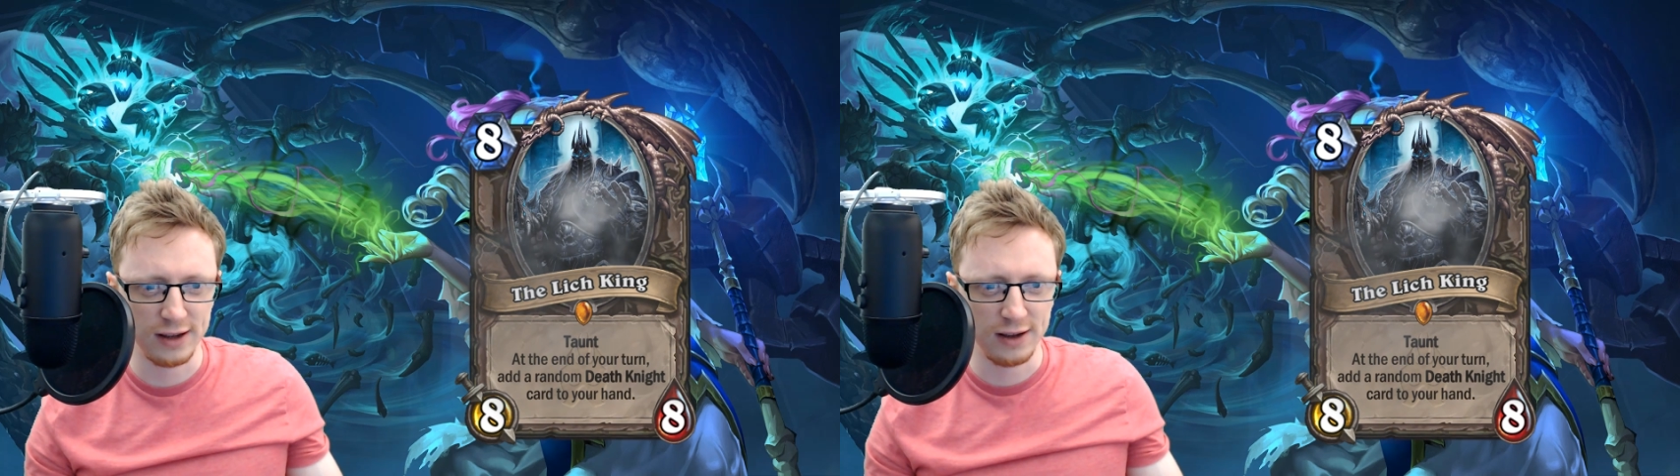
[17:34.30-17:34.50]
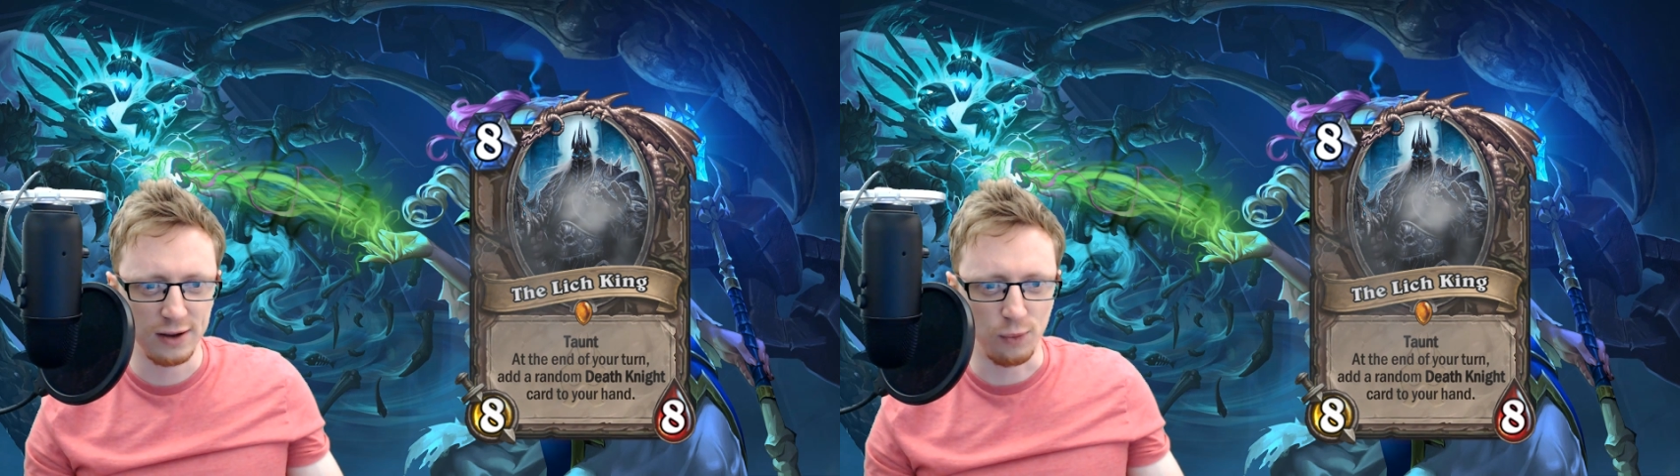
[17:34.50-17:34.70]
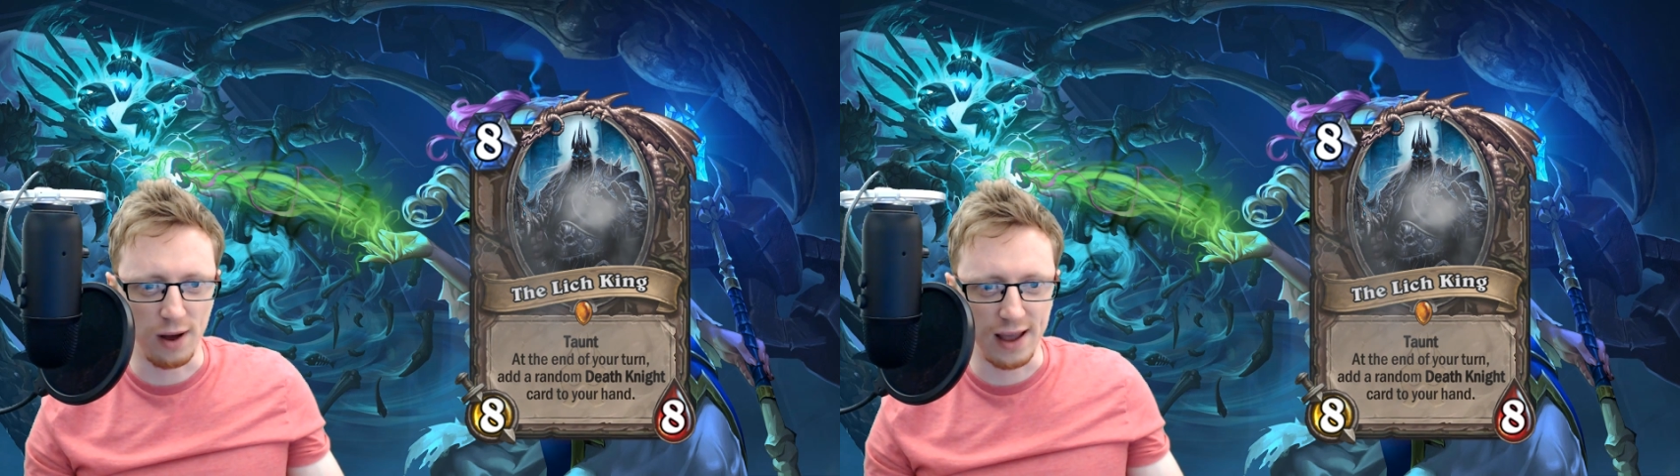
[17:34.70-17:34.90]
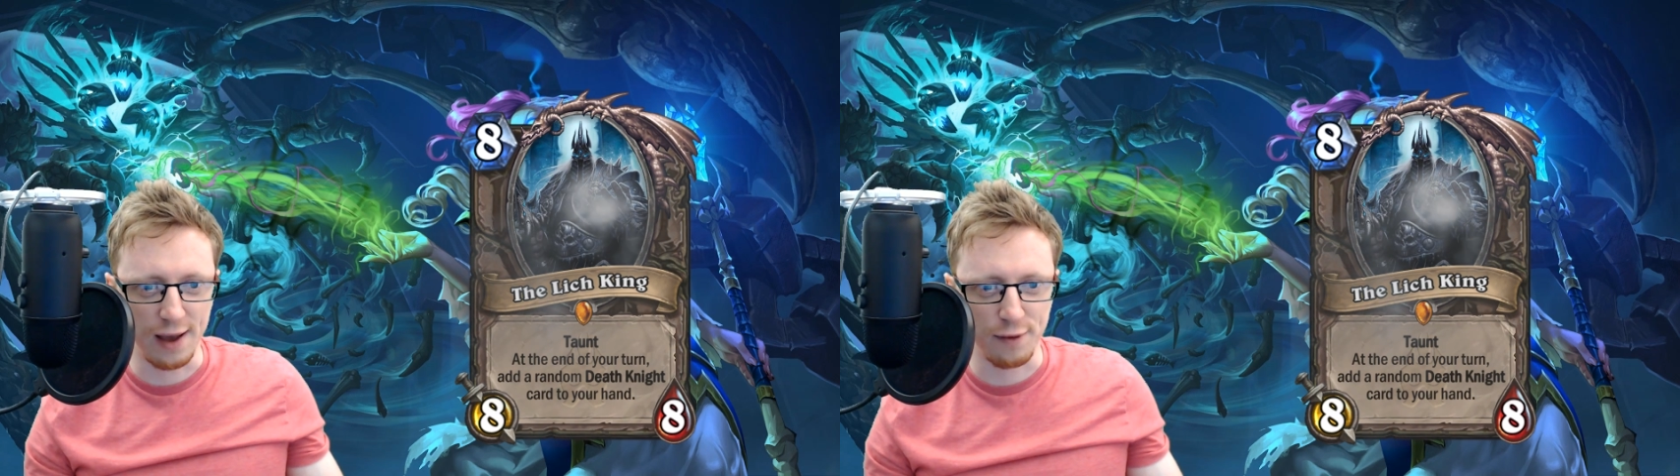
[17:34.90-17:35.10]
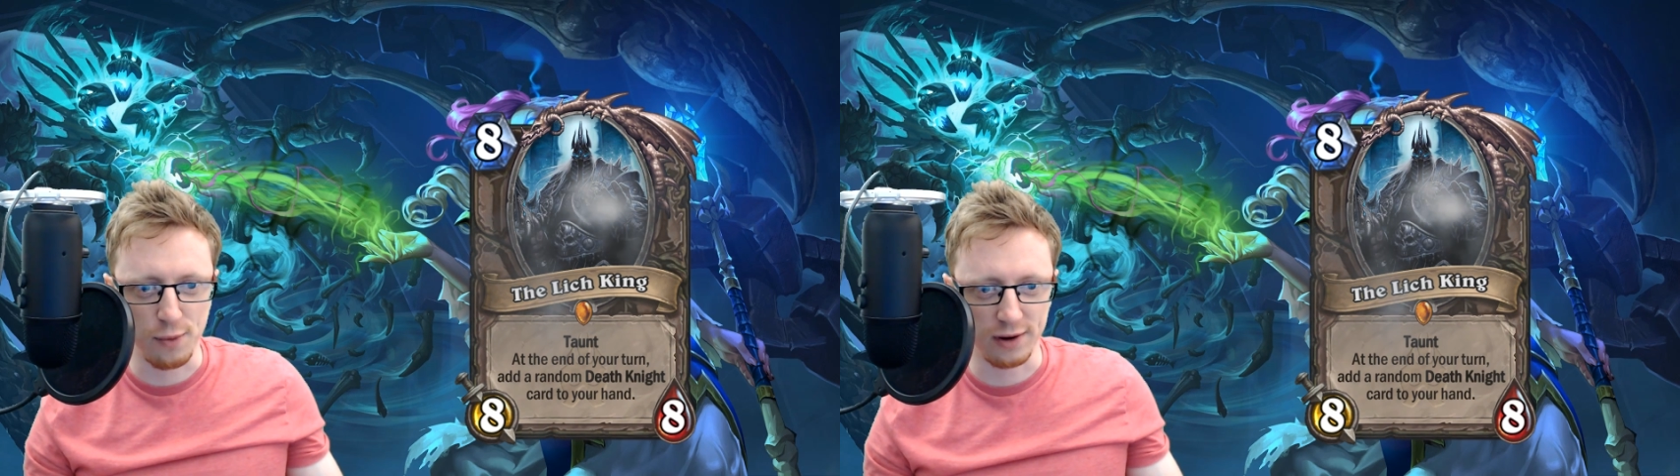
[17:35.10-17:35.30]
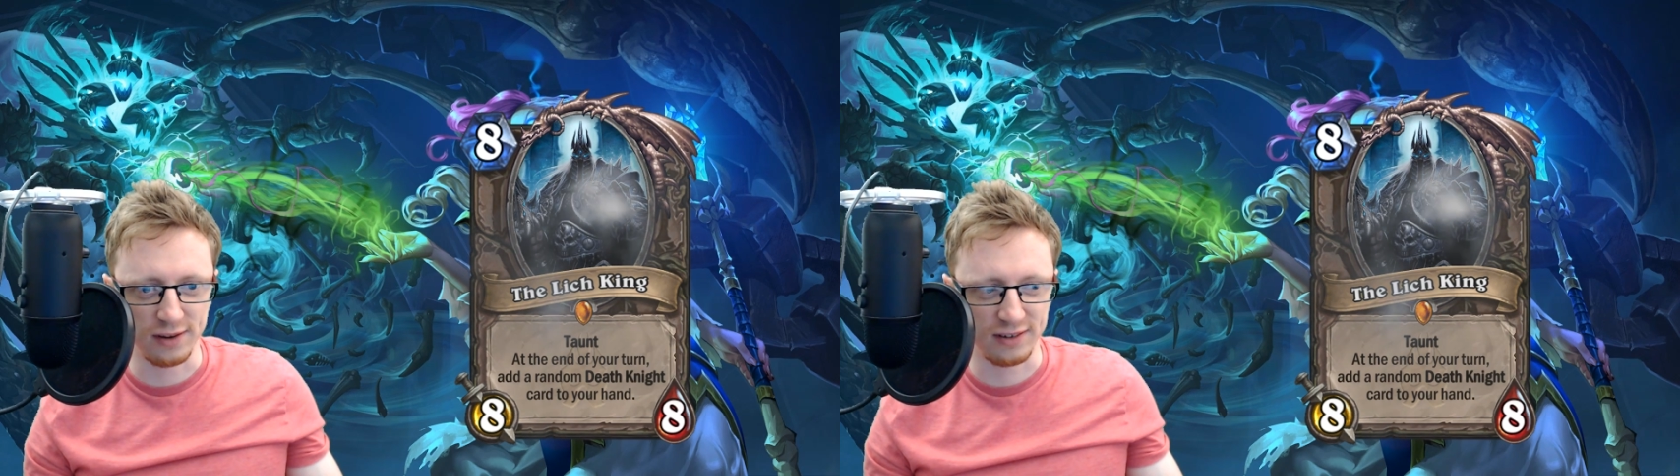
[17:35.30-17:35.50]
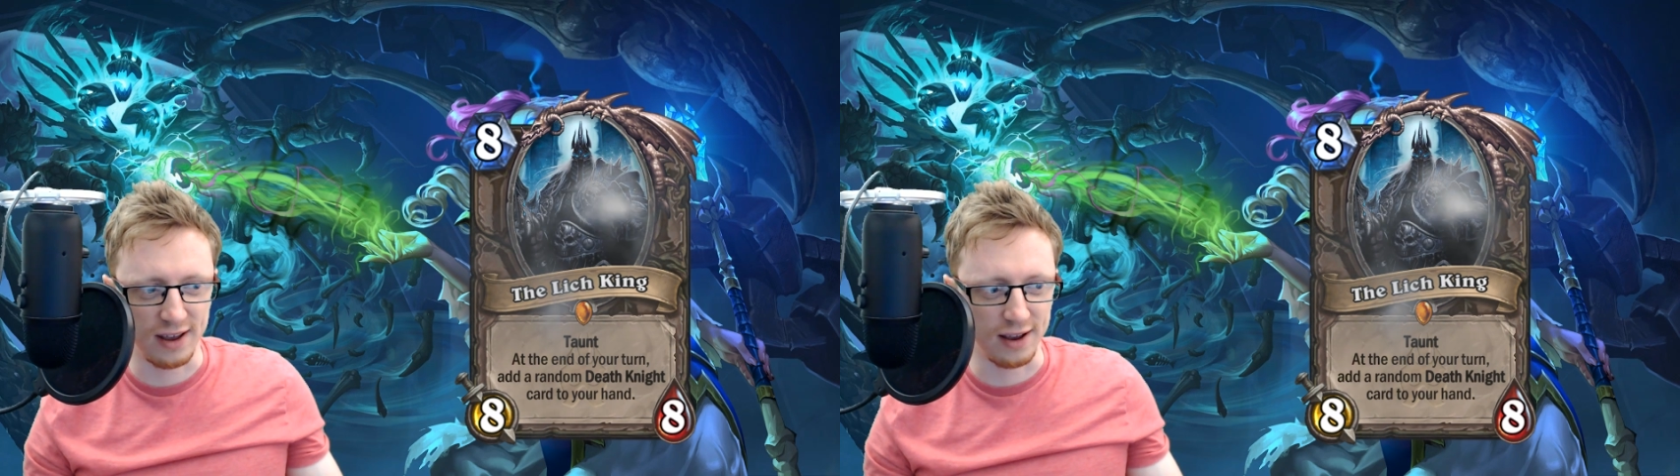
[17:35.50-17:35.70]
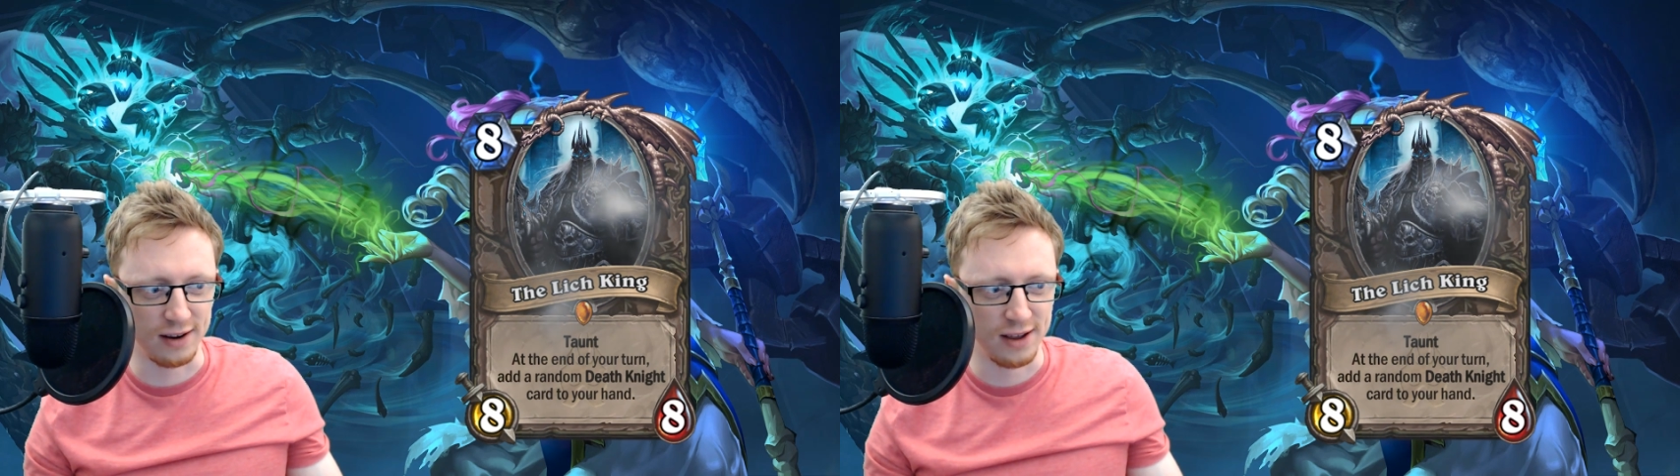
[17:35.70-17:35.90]
why everyone is
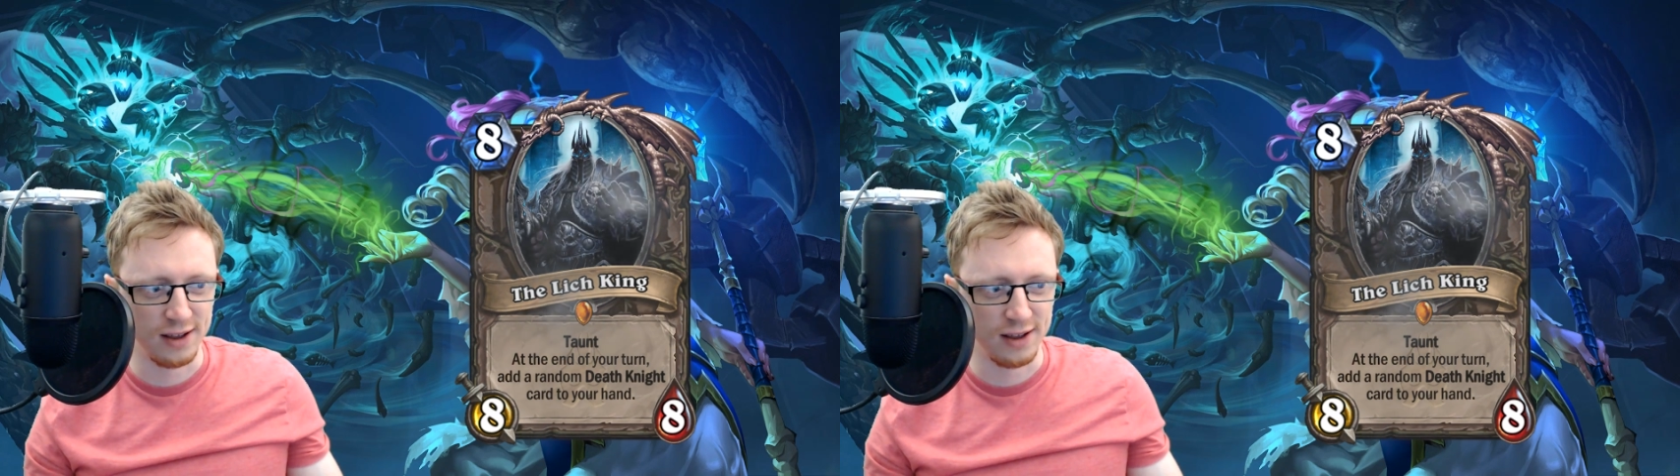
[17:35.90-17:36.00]
saying